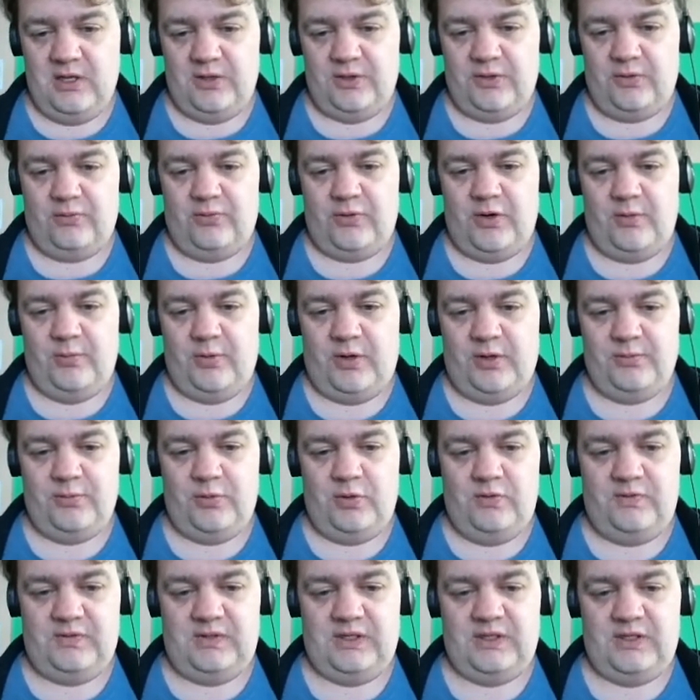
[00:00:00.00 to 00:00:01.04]
The robot
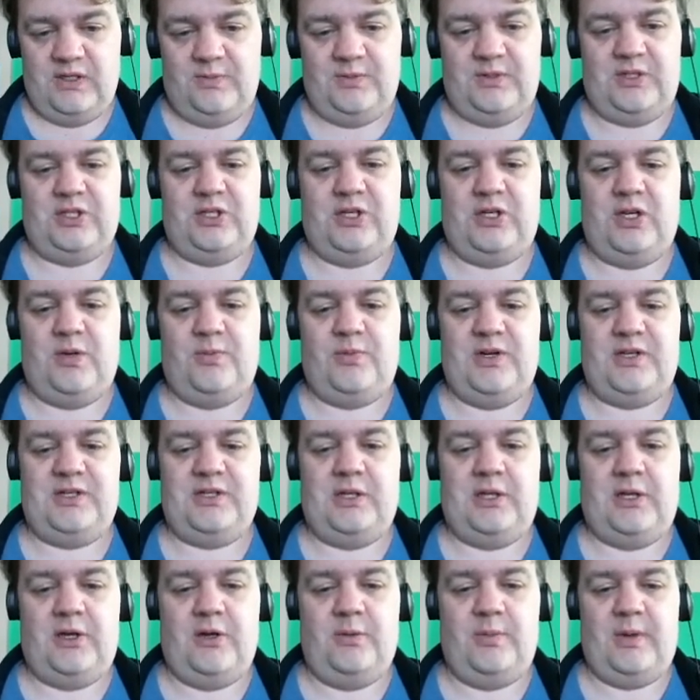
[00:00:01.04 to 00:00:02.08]
moves into the position. You press the
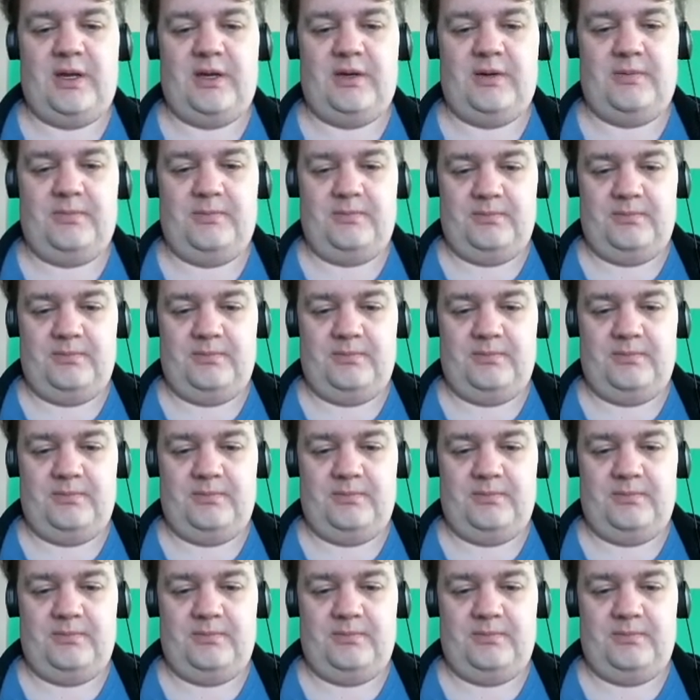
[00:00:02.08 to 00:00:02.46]
load button.